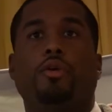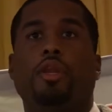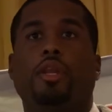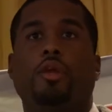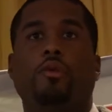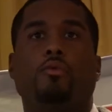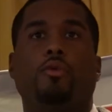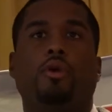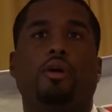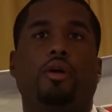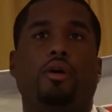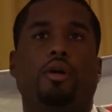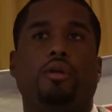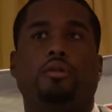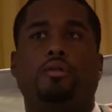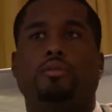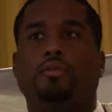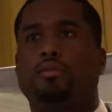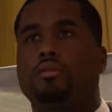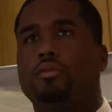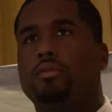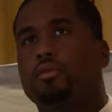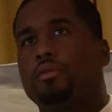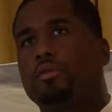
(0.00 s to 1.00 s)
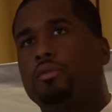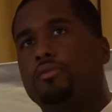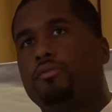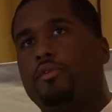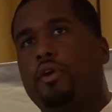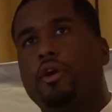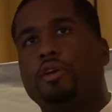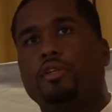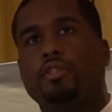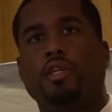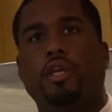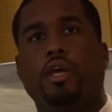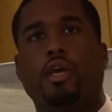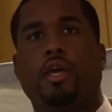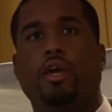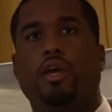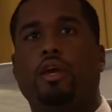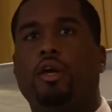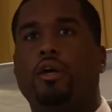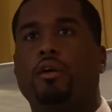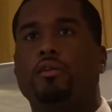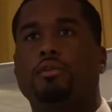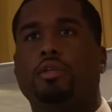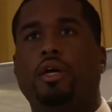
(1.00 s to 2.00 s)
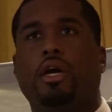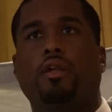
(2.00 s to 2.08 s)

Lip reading: anyone, varsity head coach.